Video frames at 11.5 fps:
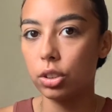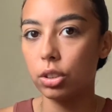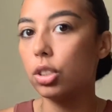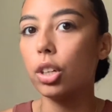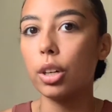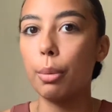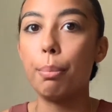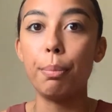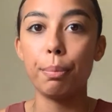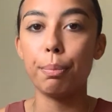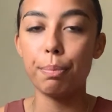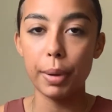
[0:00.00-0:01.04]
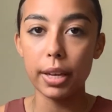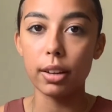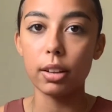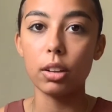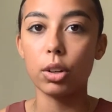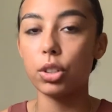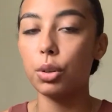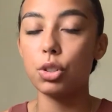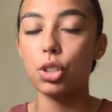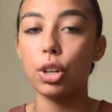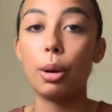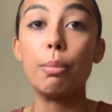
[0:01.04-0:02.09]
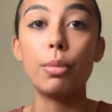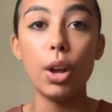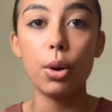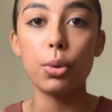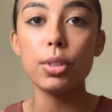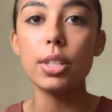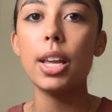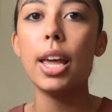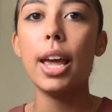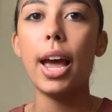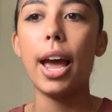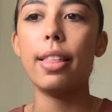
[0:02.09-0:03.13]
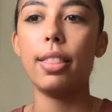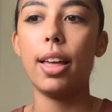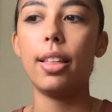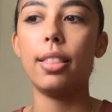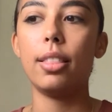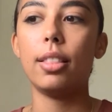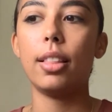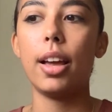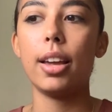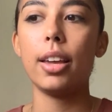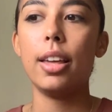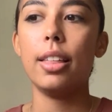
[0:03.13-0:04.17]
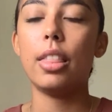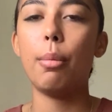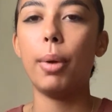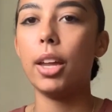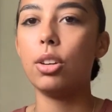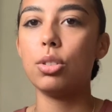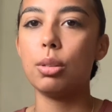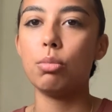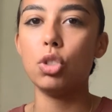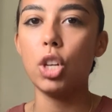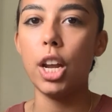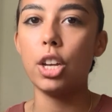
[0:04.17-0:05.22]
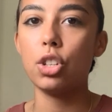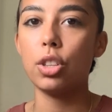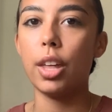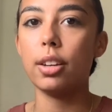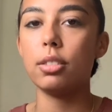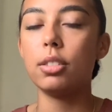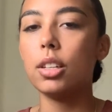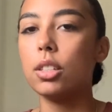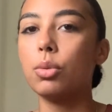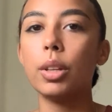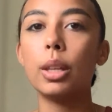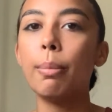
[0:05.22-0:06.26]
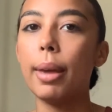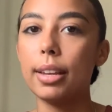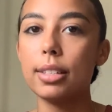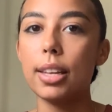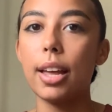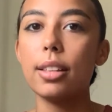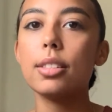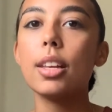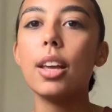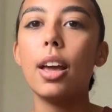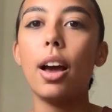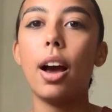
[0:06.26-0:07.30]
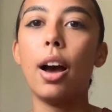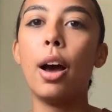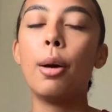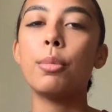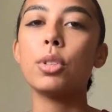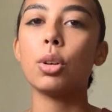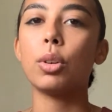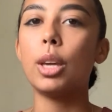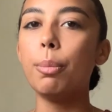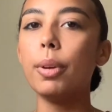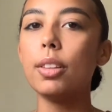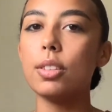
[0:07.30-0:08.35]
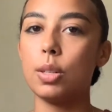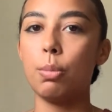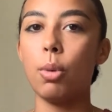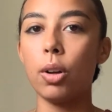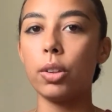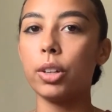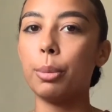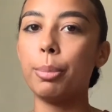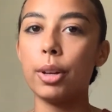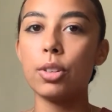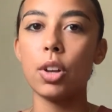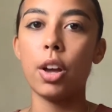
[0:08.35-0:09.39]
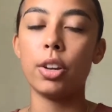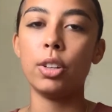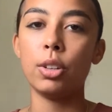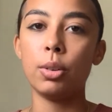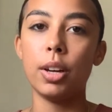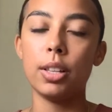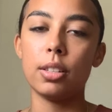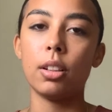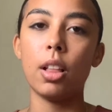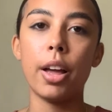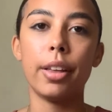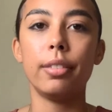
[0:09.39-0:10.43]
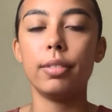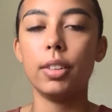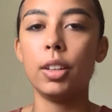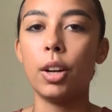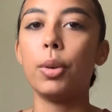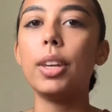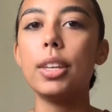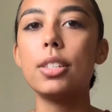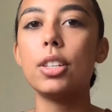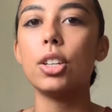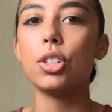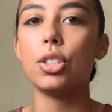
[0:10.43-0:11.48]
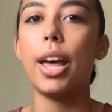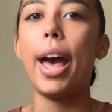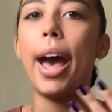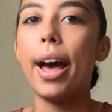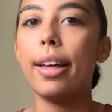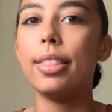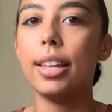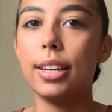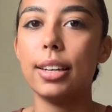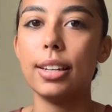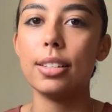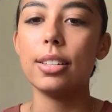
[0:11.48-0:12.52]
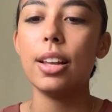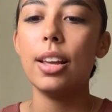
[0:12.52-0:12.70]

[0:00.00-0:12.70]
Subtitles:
dirham bill or 200 dirham note and then them hand you some change that doesn't really make sense. So keeping the smaller bills on you, it's a lot, easier to add than it is